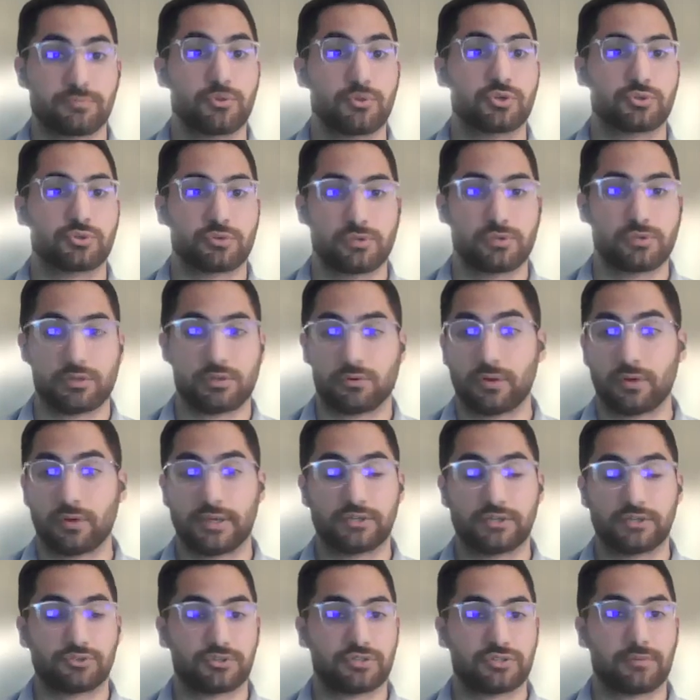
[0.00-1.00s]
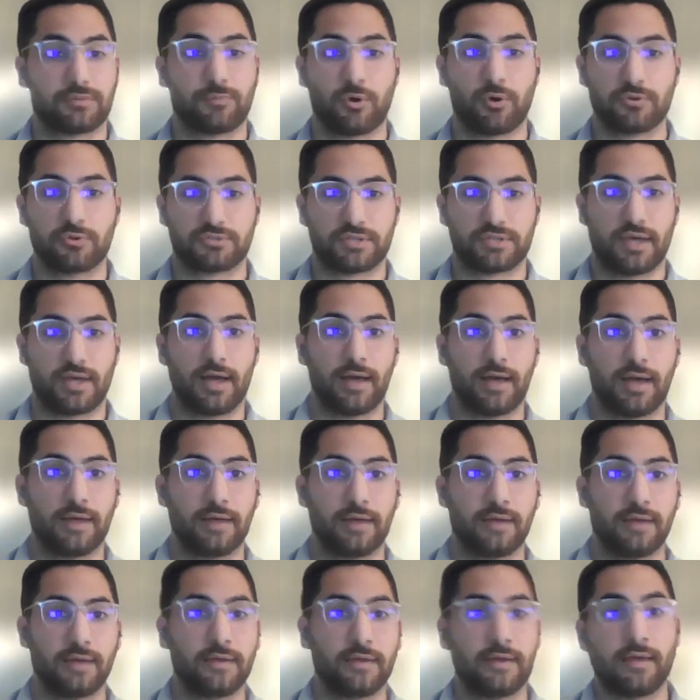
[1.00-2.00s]
mutual interest on both
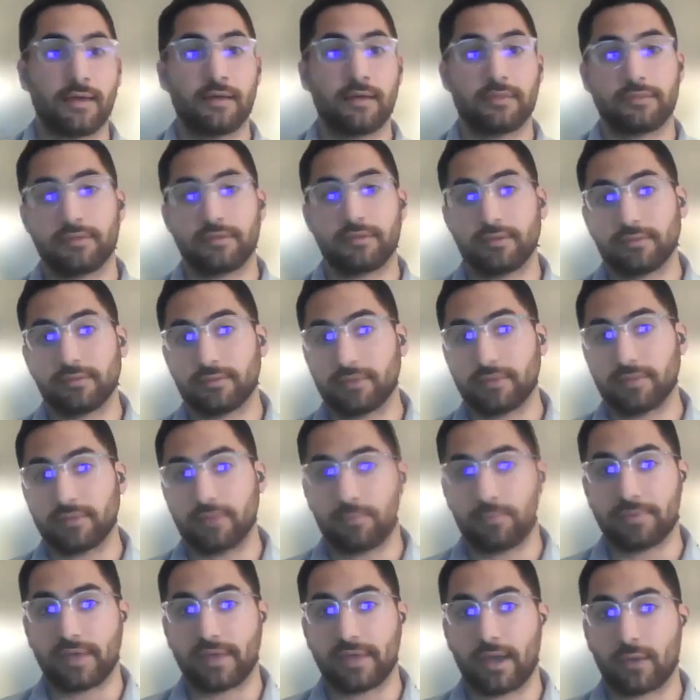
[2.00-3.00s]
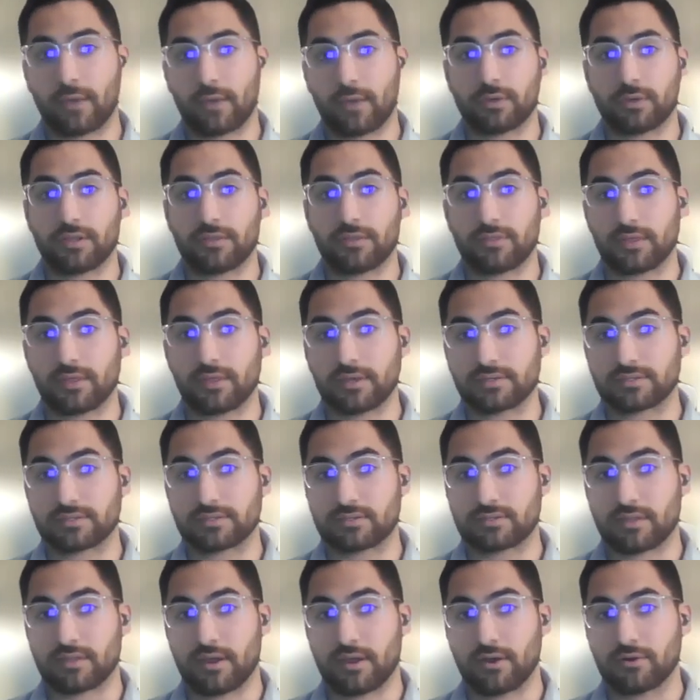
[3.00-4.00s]
sides. The LP equity
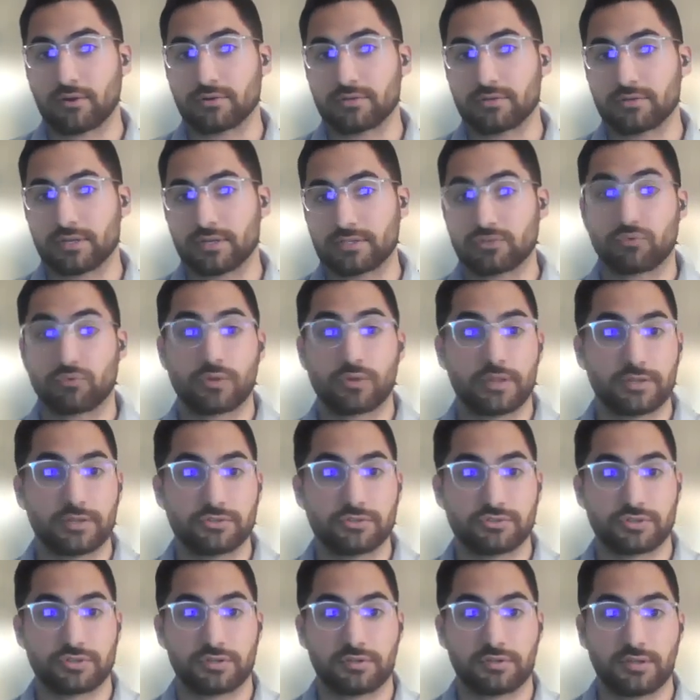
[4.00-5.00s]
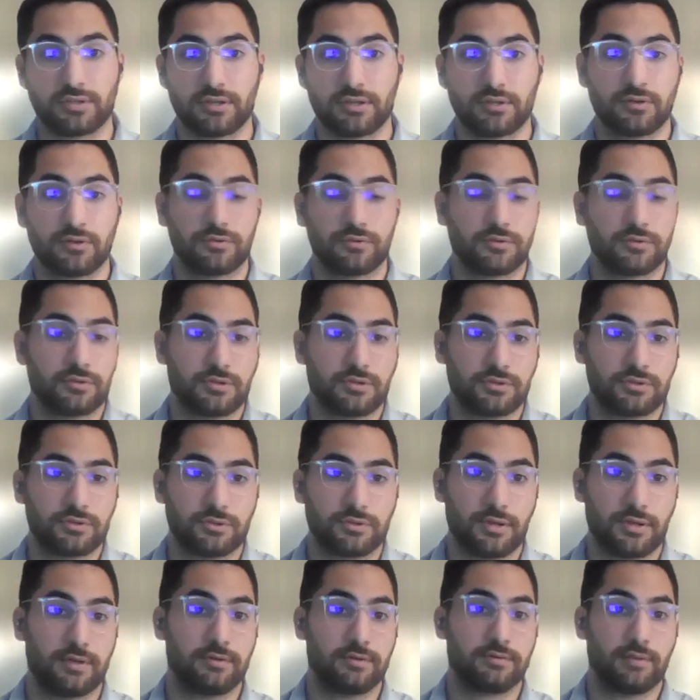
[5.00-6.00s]
thinks it's a really interesting deal
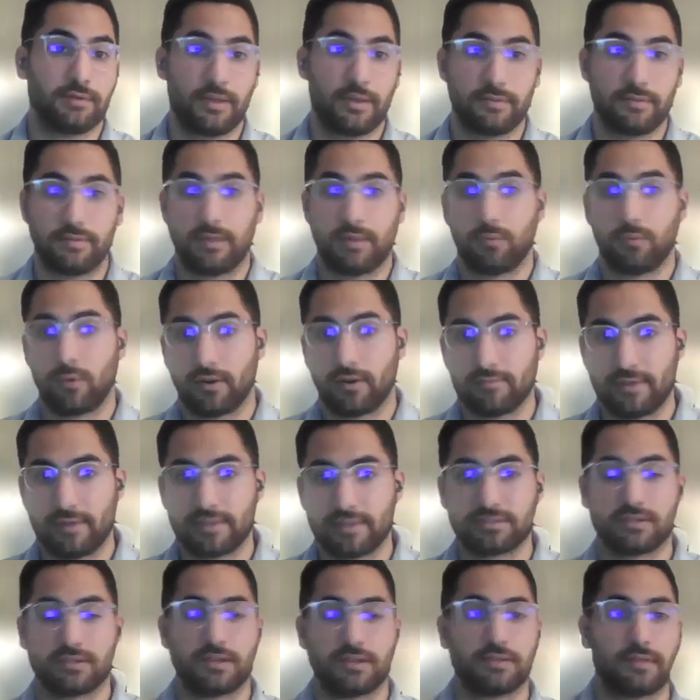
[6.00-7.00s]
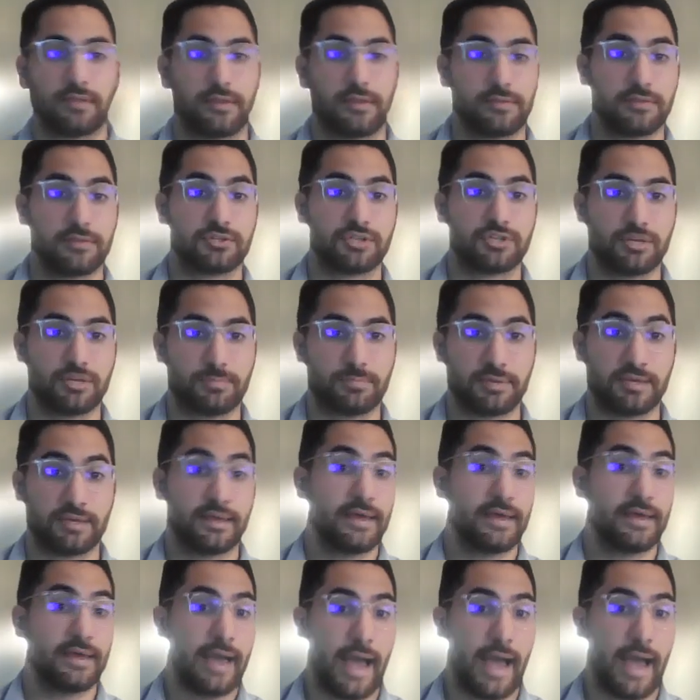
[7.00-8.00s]
and they want to invest in it, and the
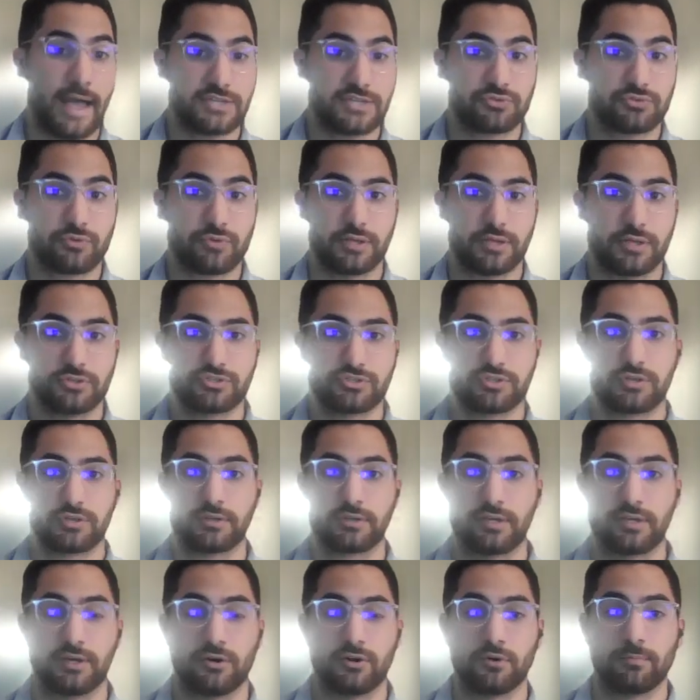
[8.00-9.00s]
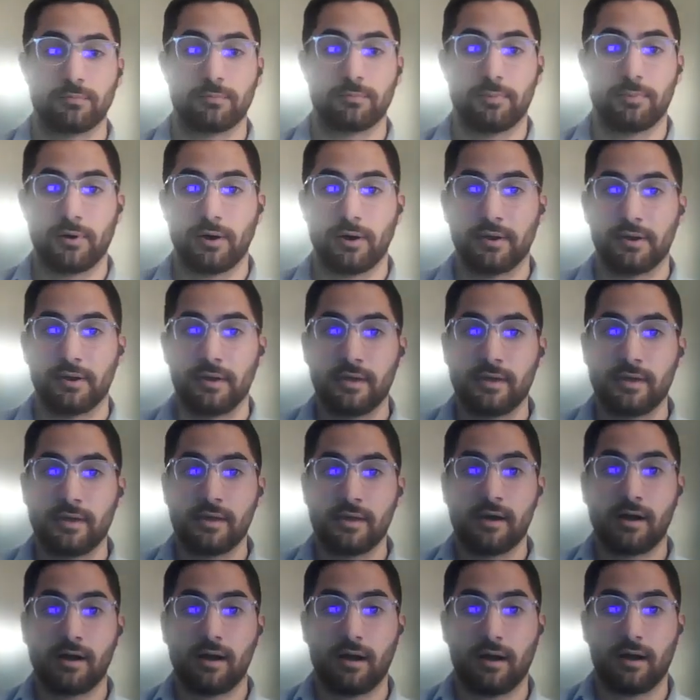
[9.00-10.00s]
GP has a really interesting deal. But
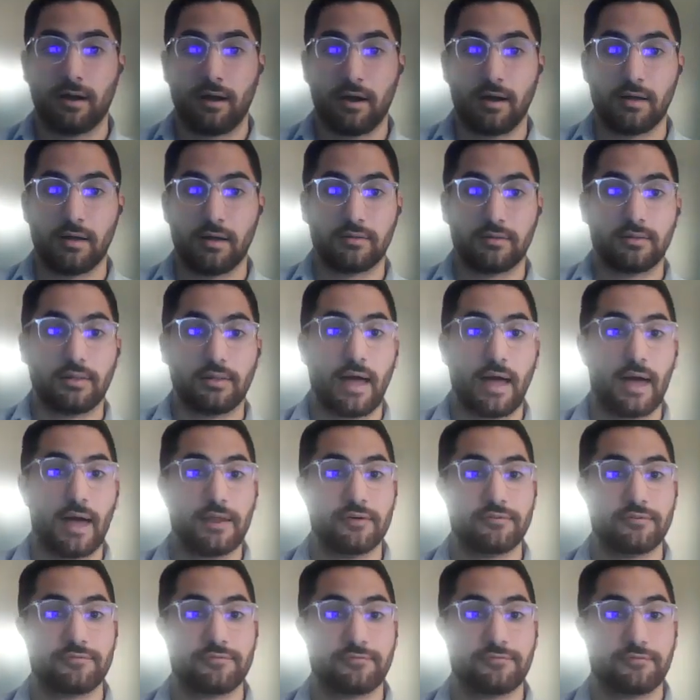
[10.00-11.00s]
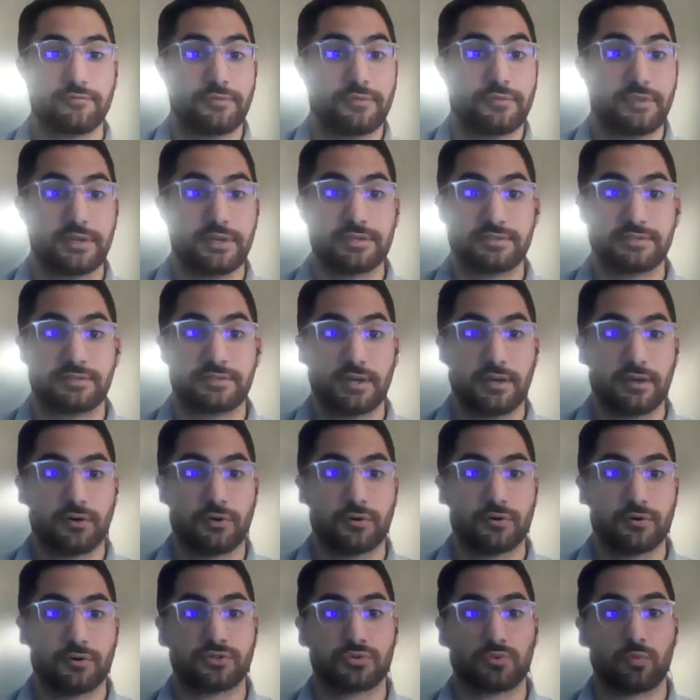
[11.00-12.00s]
a lot of these
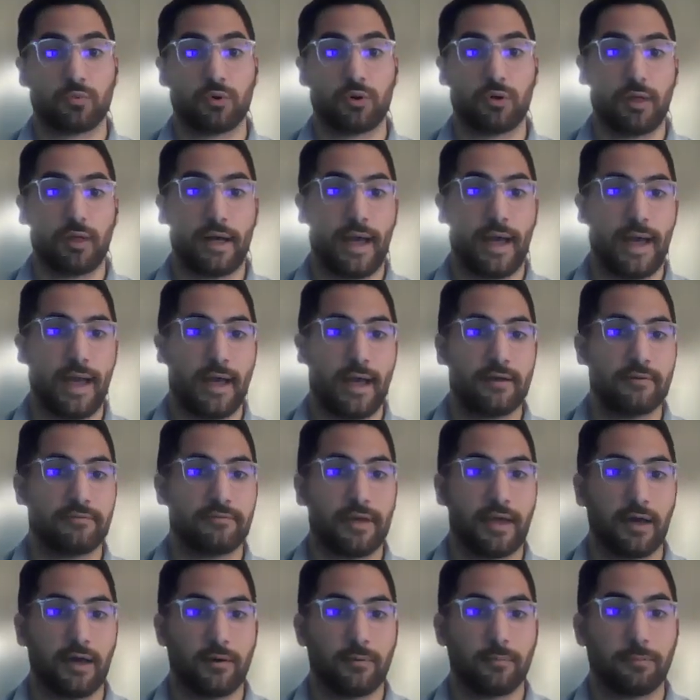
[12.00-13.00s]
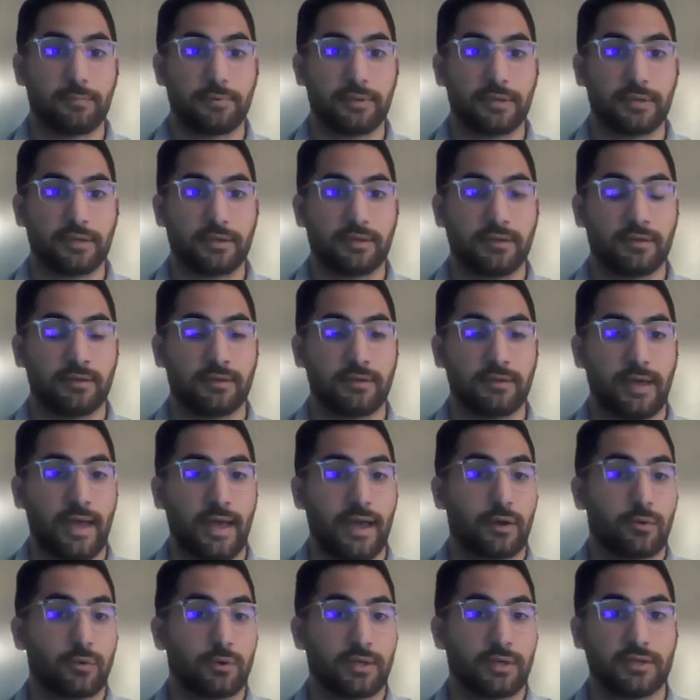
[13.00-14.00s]
deals will have LP
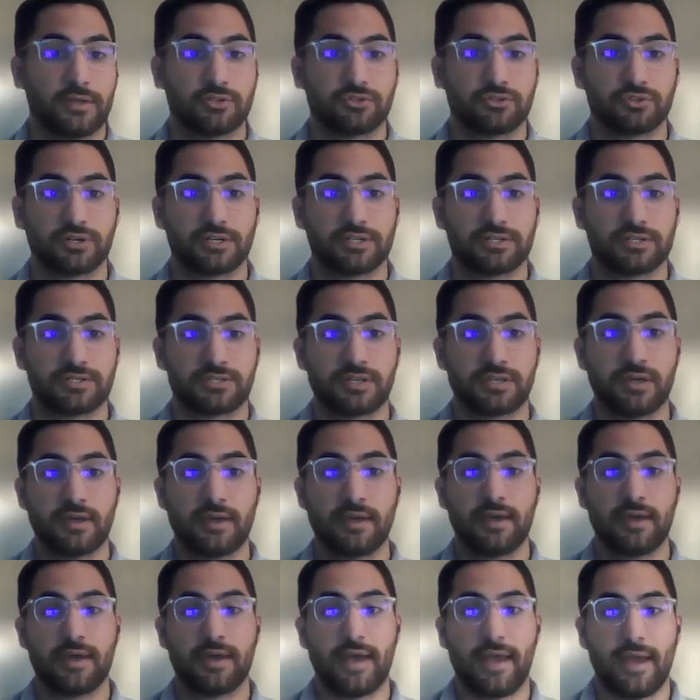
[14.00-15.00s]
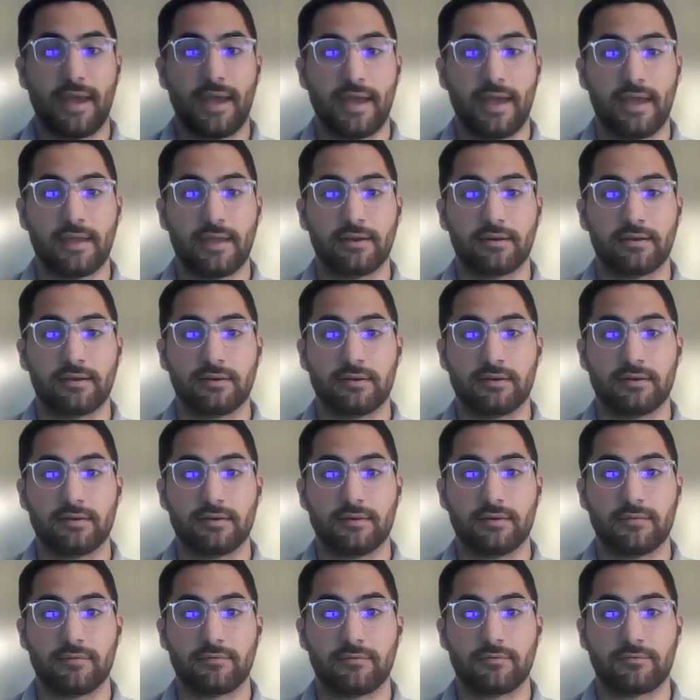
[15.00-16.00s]
equity interest, and
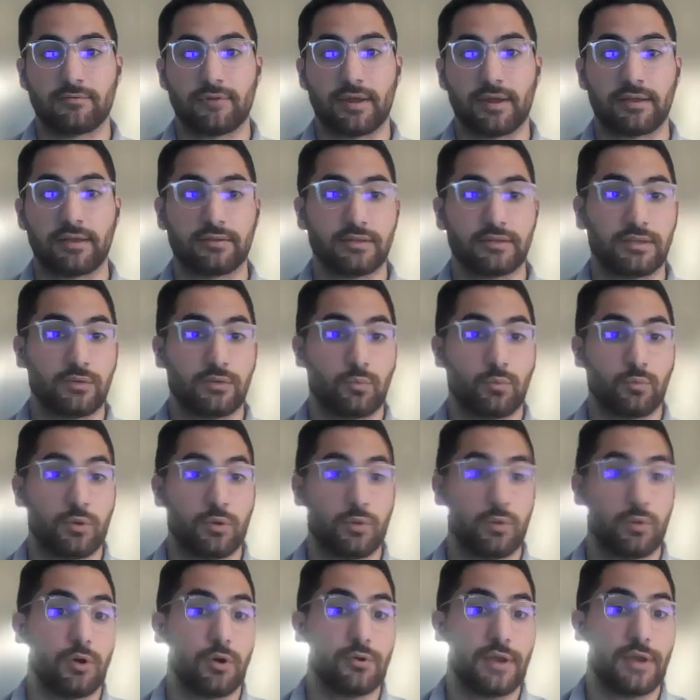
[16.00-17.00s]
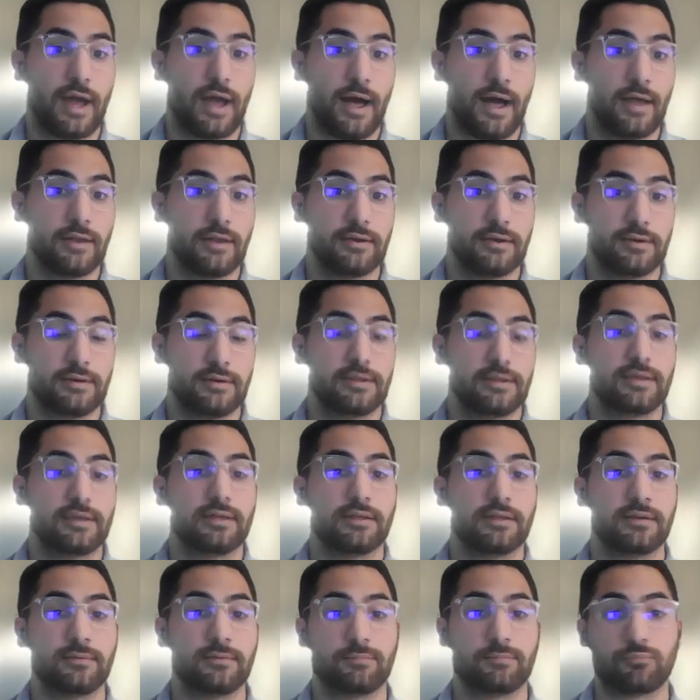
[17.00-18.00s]
frankly will not
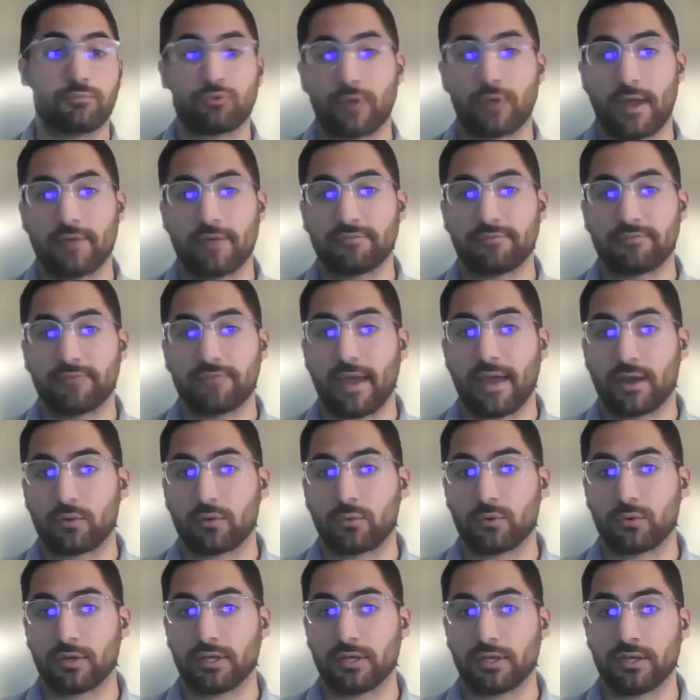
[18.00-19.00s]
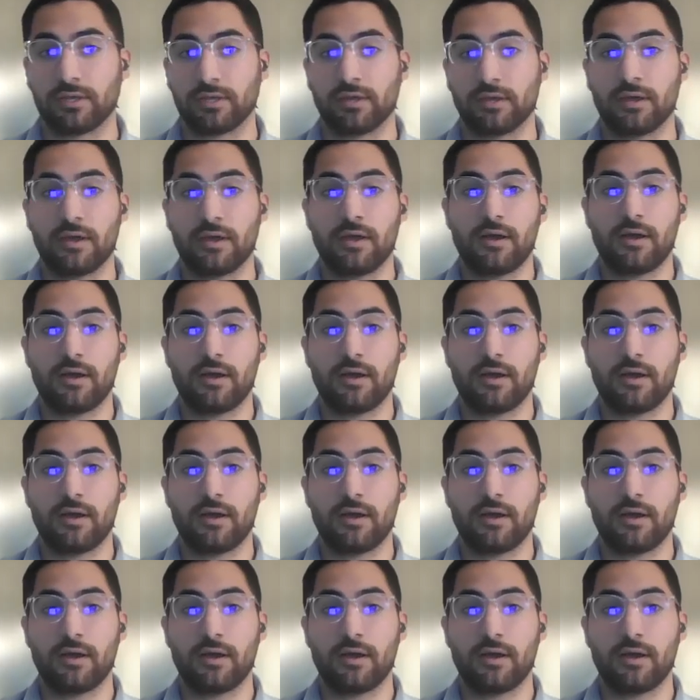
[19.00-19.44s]
need pref equity.